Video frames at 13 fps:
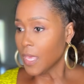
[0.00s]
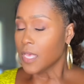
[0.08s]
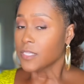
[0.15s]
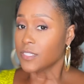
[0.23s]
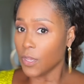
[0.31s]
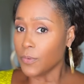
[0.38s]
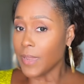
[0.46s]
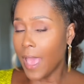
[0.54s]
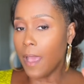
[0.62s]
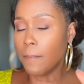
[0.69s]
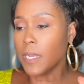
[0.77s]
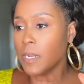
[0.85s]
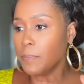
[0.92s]
So now
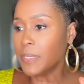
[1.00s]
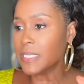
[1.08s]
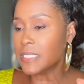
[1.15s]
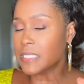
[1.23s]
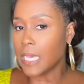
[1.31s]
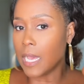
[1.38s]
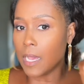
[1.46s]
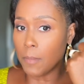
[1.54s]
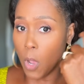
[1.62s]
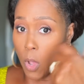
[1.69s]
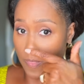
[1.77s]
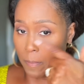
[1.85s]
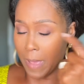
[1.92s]
I'm going to put some
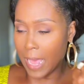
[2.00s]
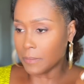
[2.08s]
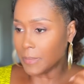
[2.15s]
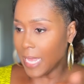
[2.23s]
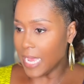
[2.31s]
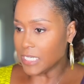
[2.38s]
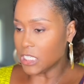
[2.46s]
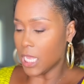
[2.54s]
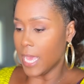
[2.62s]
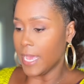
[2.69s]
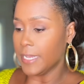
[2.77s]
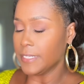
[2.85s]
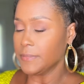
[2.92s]
on the bottom lash
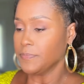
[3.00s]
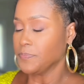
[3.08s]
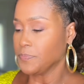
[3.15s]
line.